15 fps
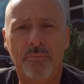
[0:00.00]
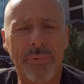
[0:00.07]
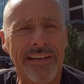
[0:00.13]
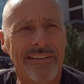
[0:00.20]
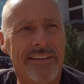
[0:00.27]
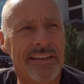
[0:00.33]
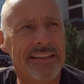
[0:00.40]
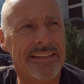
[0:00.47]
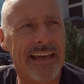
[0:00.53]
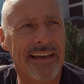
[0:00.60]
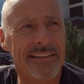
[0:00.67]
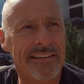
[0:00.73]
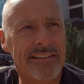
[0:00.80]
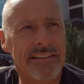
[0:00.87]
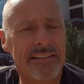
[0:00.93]
been to the
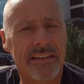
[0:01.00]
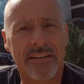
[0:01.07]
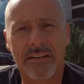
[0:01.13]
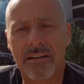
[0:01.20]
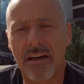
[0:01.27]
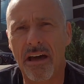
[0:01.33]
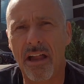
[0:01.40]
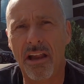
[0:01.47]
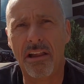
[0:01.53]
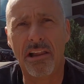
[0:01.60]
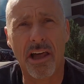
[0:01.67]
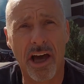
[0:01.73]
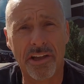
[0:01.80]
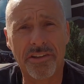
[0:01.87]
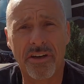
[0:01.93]
dentist
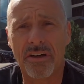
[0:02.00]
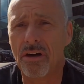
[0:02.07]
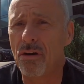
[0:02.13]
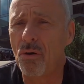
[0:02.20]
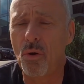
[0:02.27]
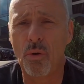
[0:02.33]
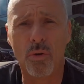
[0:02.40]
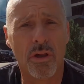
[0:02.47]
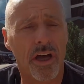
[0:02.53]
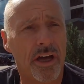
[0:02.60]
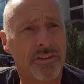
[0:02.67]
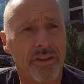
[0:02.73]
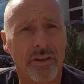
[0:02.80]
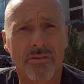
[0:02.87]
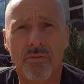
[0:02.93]
a whole
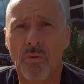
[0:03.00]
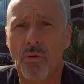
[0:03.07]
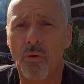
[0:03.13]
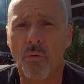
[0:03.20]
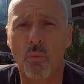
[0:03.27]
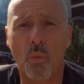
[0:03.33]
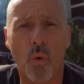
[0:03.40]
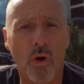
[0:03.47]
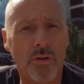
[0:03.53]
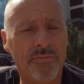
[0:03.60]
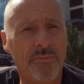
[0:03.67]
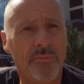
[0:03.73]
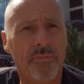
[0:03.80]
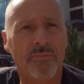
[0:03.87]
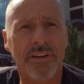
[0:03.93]
lot.
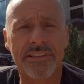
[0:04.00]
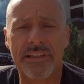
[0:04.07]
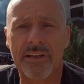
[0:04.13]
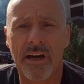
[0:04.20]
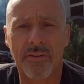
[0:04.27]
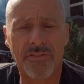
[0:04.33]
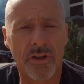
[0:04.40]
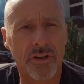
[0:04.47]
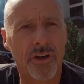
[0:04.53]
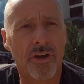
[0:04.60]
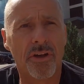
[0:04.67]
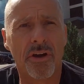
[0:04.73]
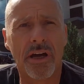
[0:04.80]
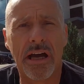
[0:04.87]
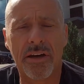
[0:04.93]
One visit after
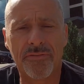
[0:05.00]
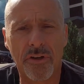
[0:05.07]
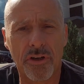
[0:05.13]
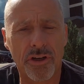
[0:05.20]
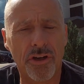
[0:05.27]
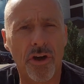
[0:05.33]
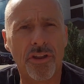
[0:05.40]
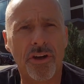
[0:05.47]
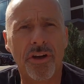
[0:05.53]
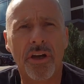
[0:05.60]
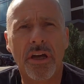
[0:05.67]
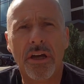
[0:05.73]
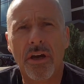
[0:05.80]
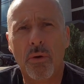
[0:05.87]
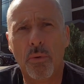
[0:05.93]
another
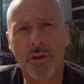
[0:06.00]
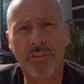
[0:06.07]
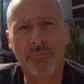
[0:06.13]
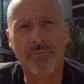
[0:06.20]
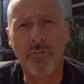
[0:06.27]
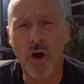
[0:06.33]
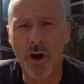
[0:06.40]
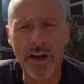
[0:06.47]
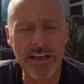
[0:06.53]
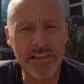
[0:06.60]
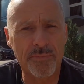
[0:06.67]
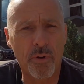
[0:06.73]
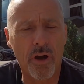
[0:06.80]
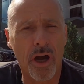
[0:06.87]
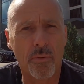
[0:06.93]
with various
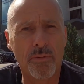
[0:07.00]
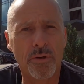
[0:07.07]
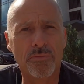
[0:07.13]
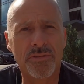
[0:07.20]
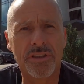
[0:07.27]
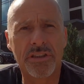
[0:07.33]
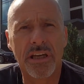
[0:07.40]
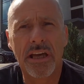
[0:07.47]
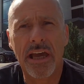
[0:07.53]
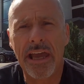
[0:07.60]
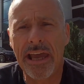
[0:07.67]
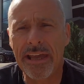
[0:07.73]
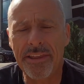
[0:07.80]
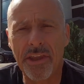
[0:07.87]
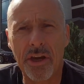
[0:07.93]
problems.
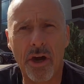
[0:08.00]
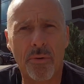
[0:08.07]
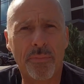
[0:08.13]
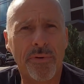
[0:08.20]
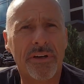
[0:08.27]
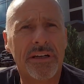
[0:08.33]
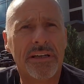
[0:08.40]
Ended up